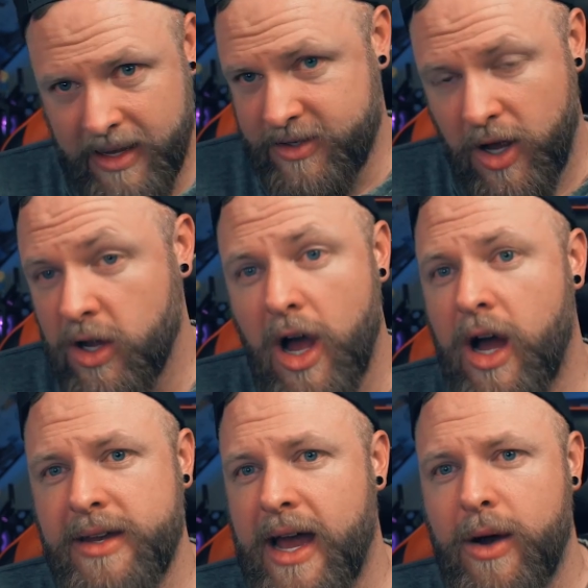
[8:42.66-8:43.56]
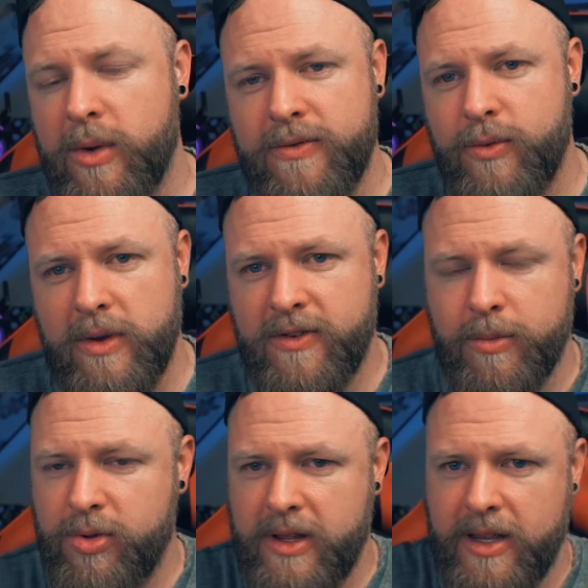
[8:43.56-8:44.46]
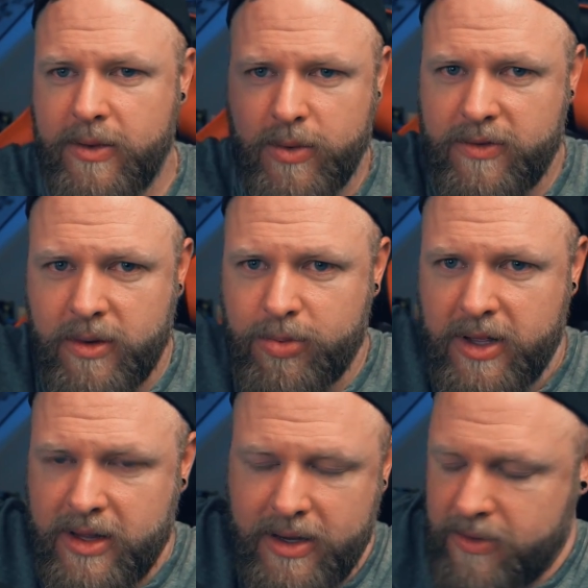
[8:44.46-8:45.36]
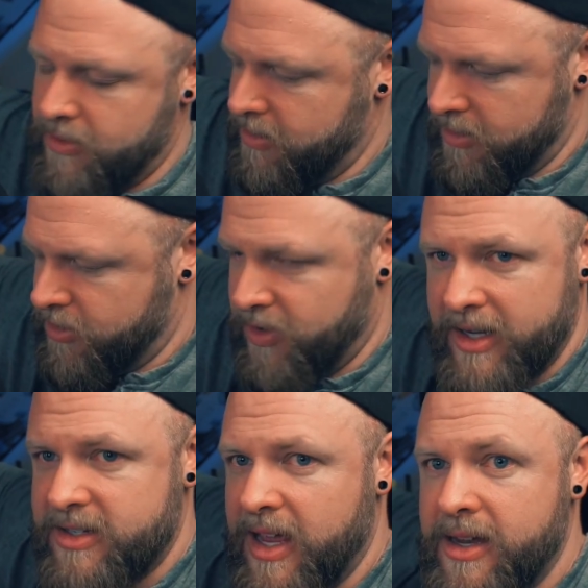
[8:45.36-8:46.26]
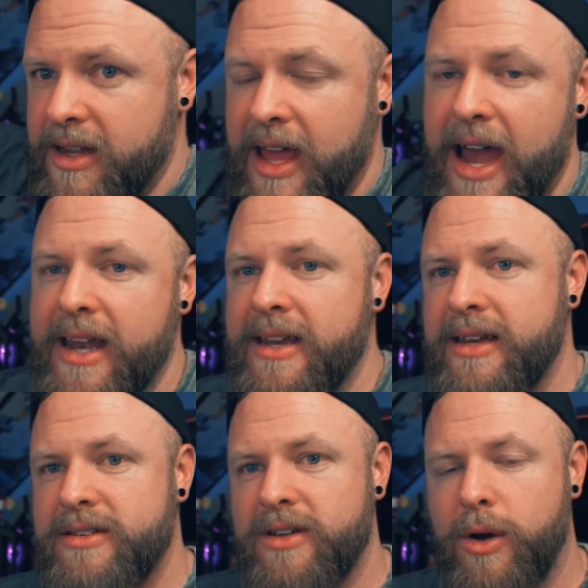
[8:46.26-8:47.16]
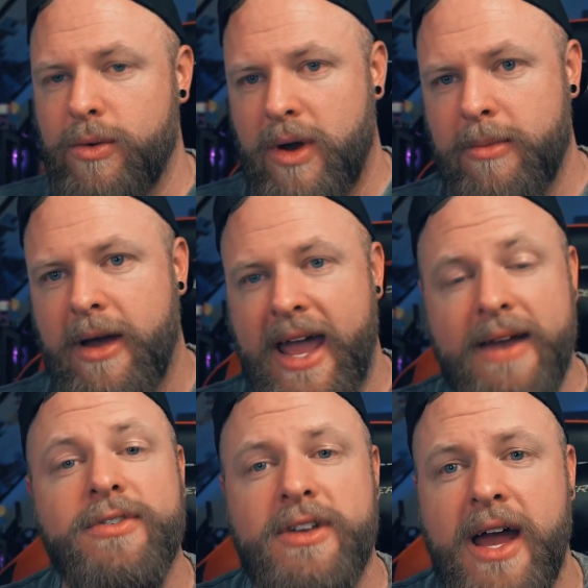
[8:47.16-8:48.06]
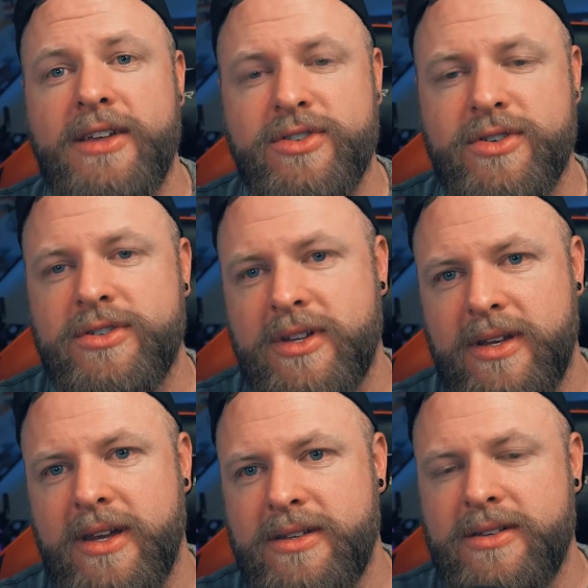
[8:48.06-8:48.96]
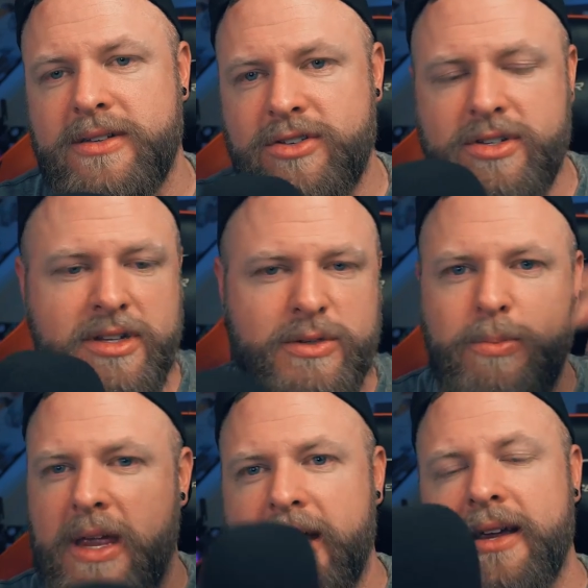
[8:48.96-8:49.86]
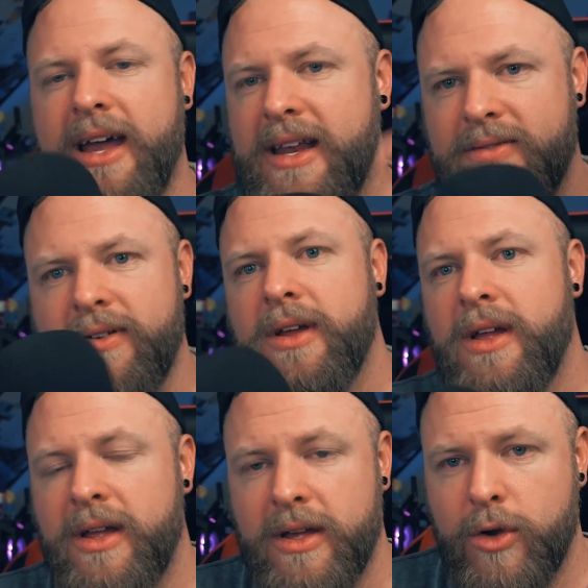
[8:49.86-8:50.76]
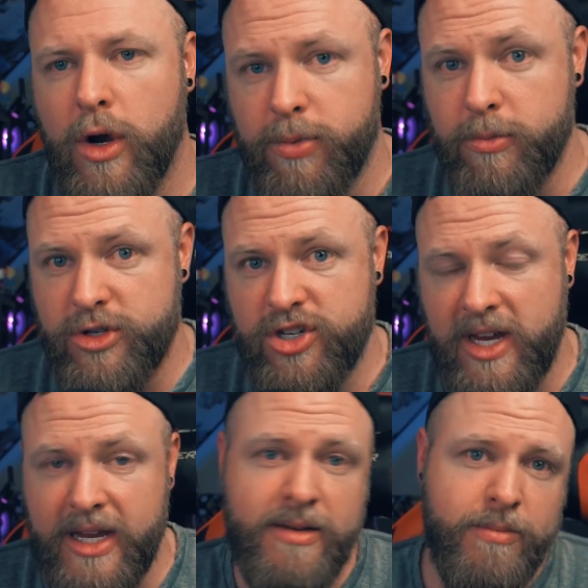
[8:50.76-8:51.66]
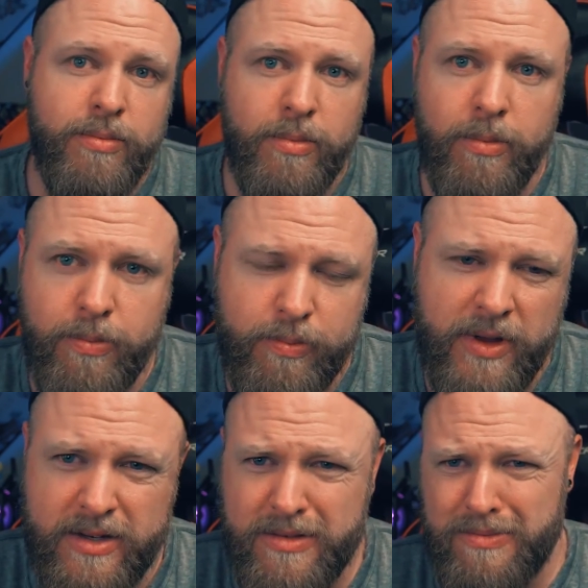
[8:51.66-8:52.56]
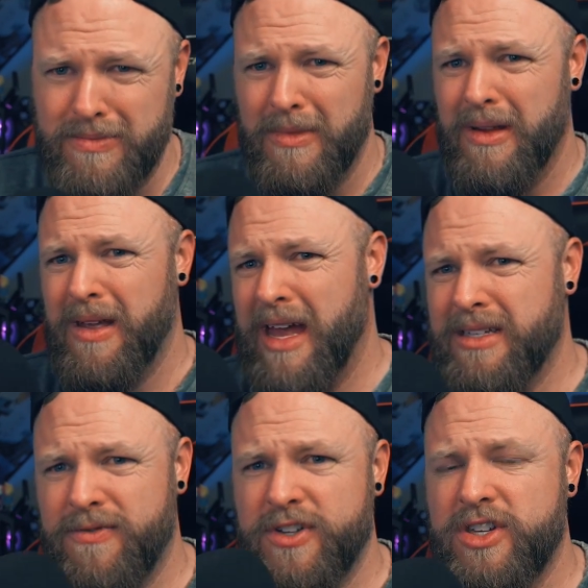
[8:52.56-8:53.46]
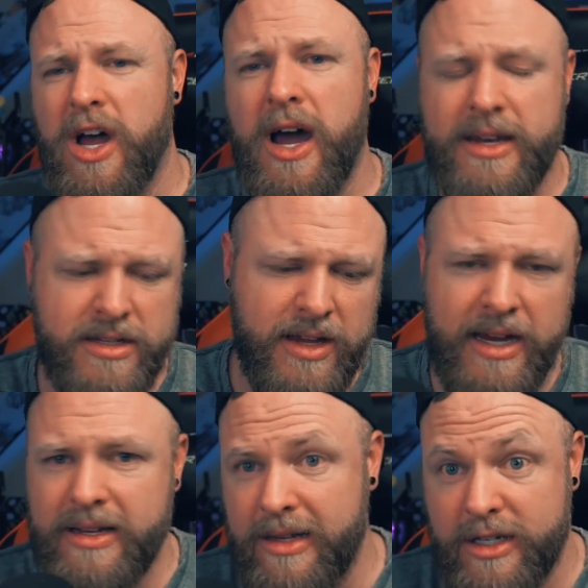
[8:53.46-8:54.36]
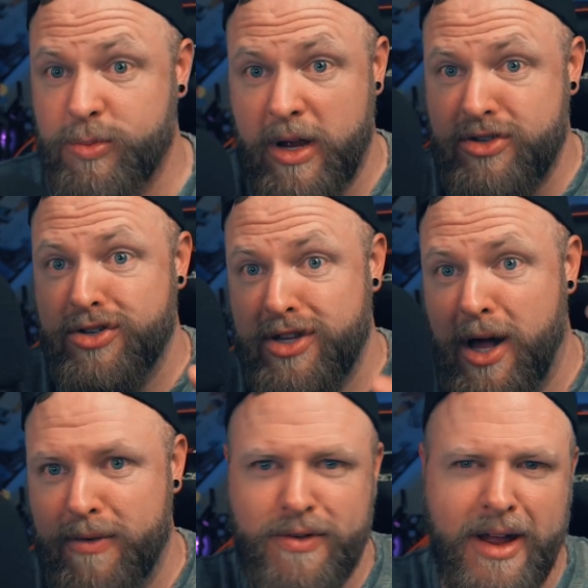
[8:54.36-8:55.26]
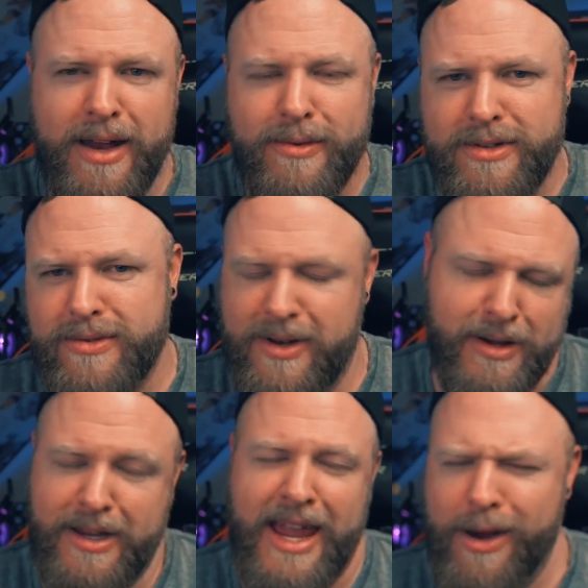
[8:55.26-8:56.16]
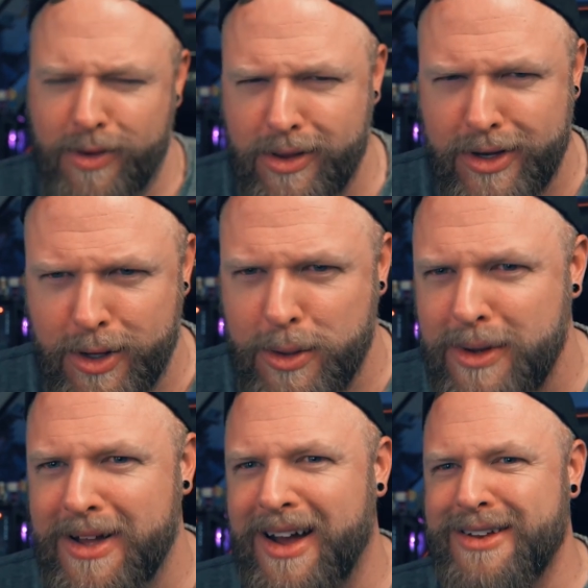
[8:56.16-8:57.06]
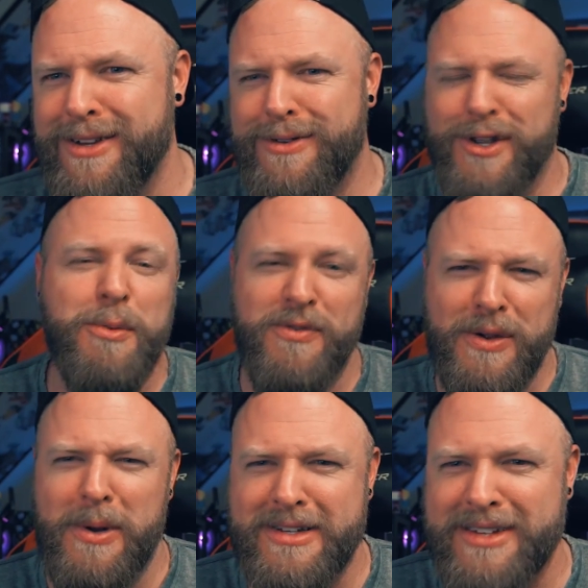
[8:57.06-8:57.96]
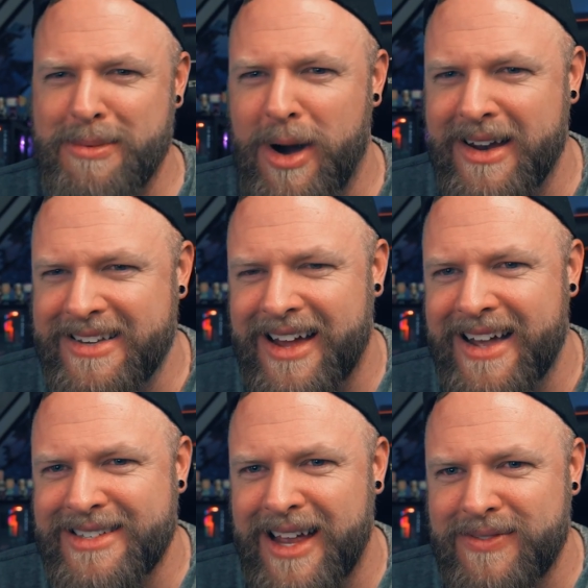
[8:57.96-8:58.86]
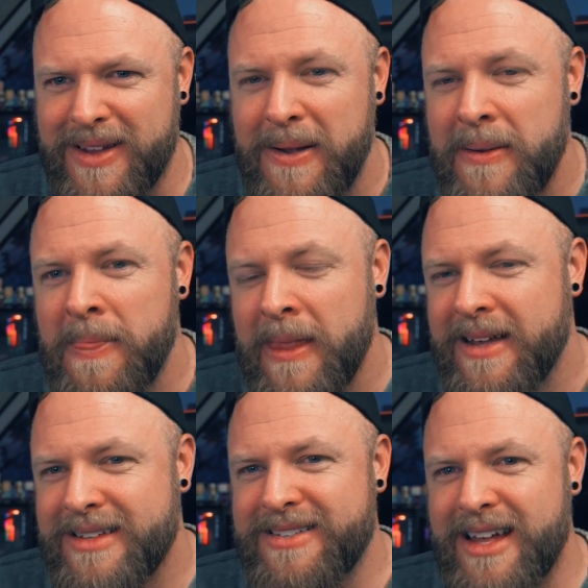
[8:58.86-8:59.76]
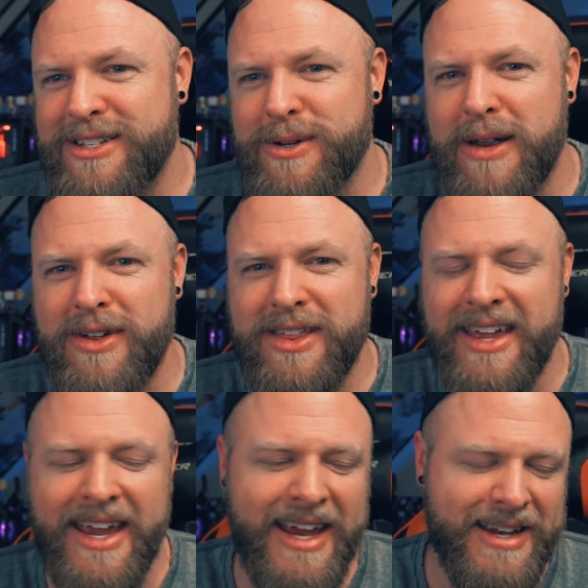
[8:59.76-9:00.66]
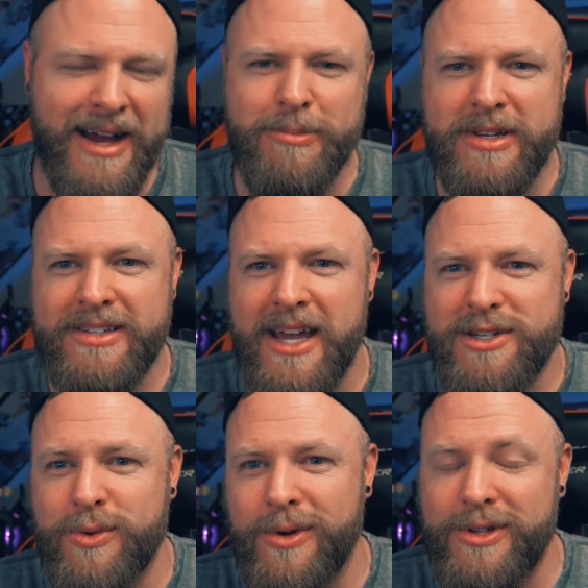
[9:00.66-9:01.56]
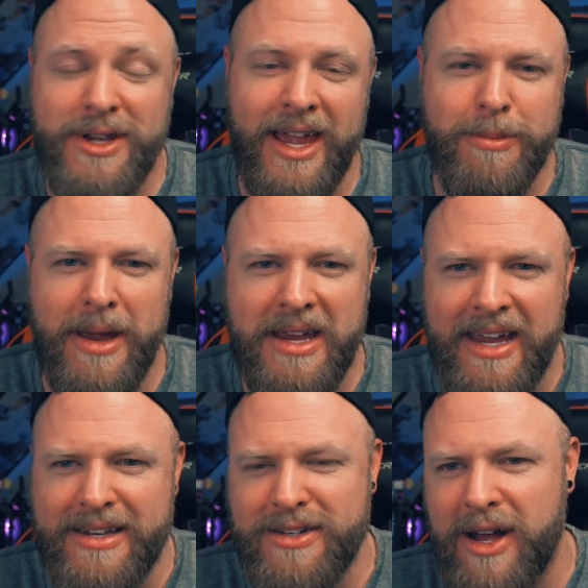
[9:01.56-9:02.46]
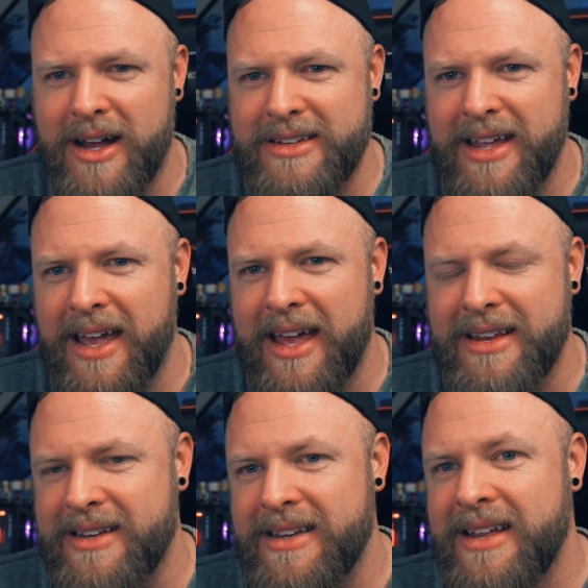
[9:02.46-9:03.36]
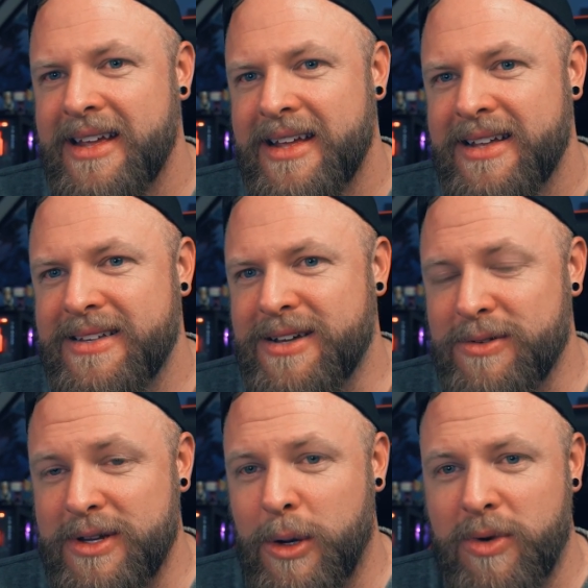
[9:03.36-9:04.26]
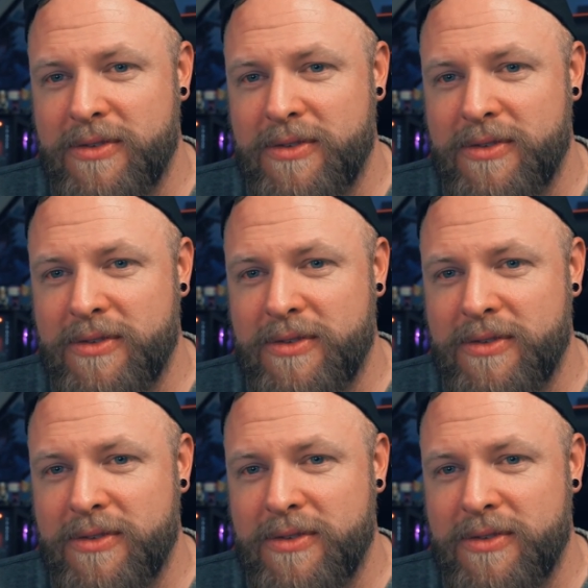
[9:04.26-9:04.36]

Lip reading: That's all gone now. We've completely transcended that, and it's all run by advertisers, and it's just this big kind of corporate machine that's has a facade as like express yourself, right? Which we know you can't really do on YouTube if you want to stay monetized. You have to censor everything and not be sexual. You can't make kids content, and certainly don't